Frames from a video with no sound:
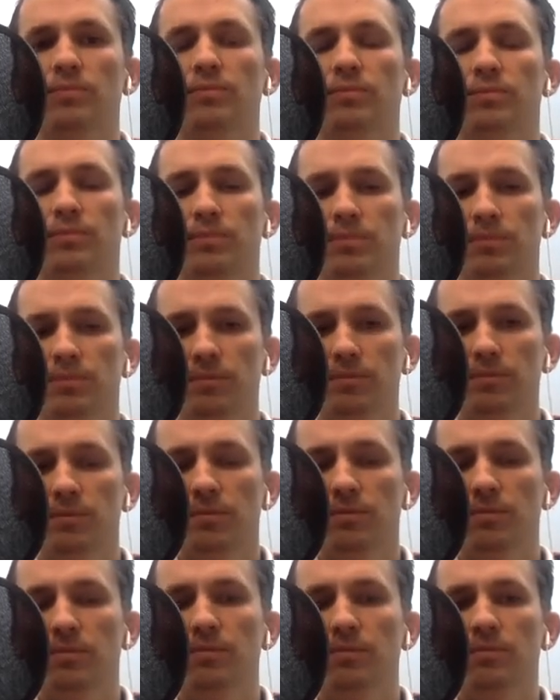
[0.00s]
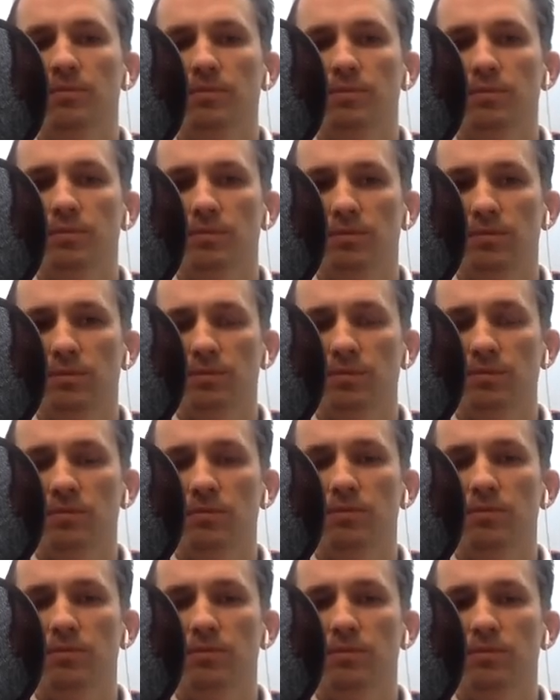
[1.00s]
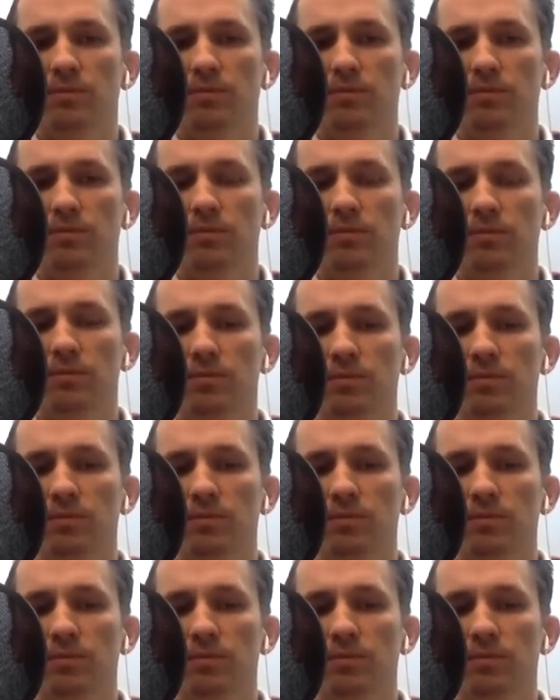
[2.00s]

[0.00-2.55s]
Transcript: (silent)